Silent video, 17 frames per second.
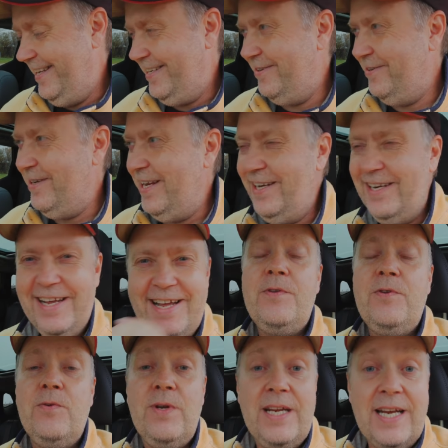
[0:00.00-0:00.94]
you need
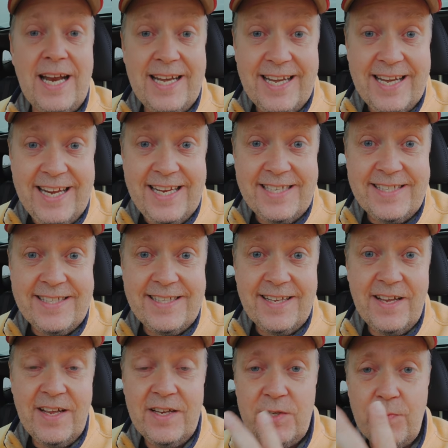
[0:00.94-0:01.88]
you need at least
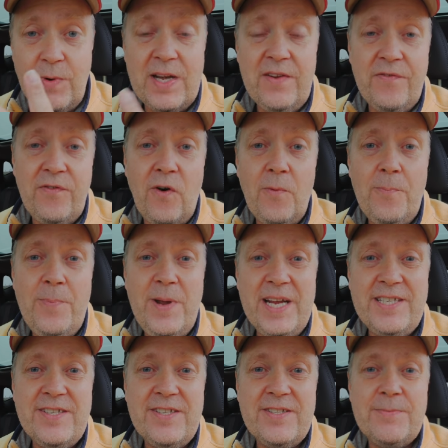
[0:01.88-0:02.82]
uh, 24
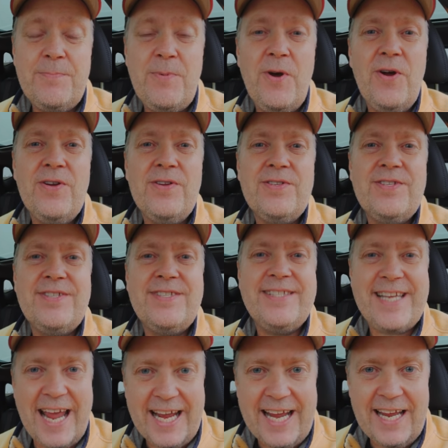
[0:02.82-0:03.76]
pictures per
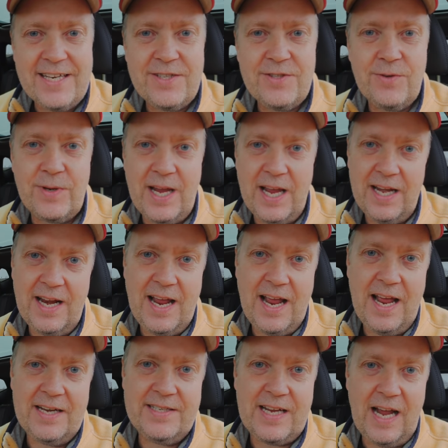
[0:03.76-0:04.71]
second to get
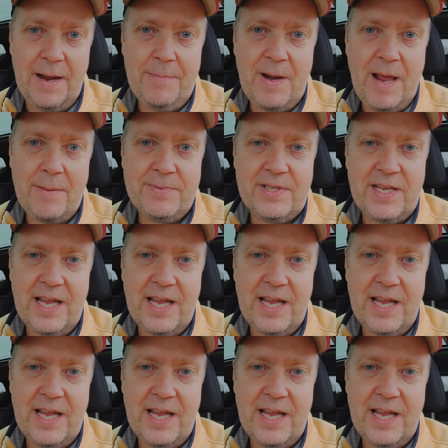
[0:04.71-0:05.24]
a time lapse